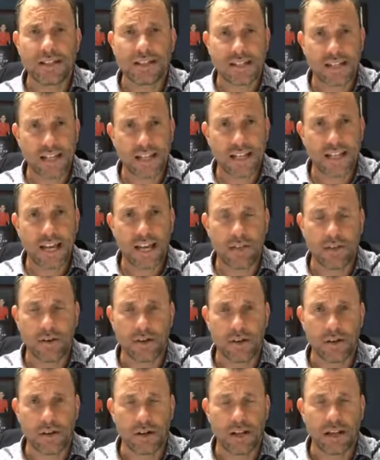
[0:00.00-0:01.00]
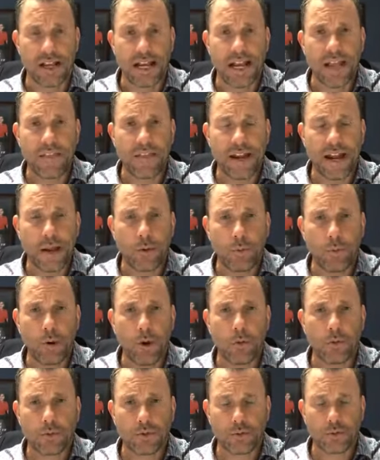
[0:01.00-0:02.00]
together. And that I
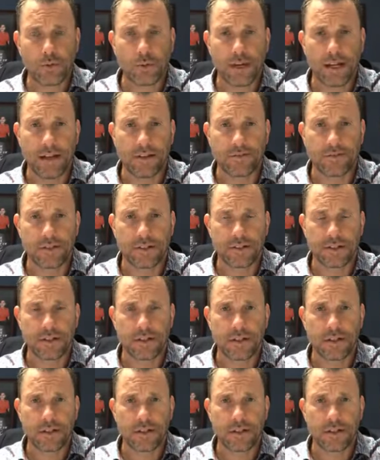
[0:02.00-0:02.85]
won't drift.